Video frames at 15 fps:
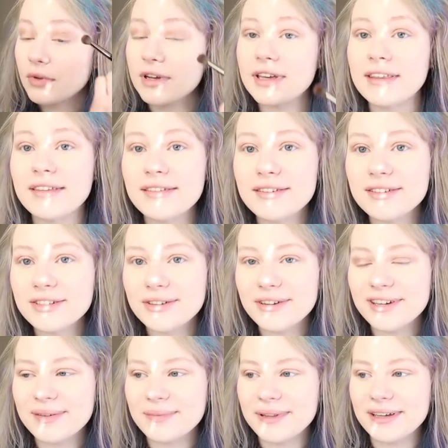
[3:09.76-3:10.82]
Okay, these are
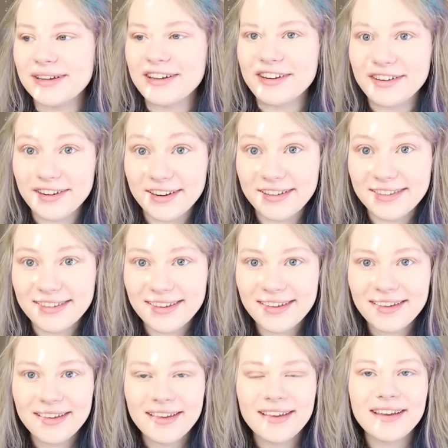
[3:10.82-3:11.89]
showing up like
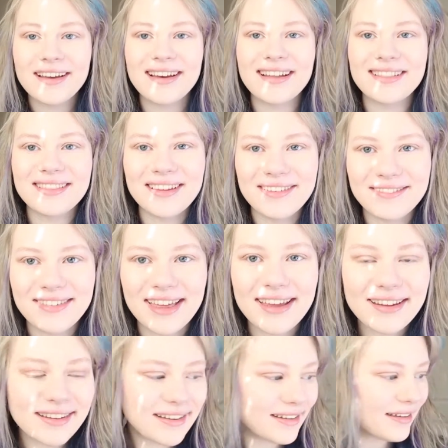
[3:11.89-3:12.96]
crazy. I love
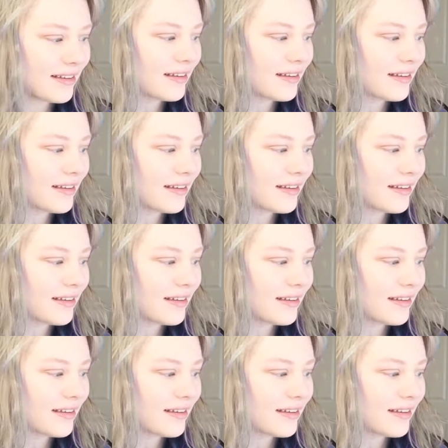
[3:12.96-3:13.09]
that.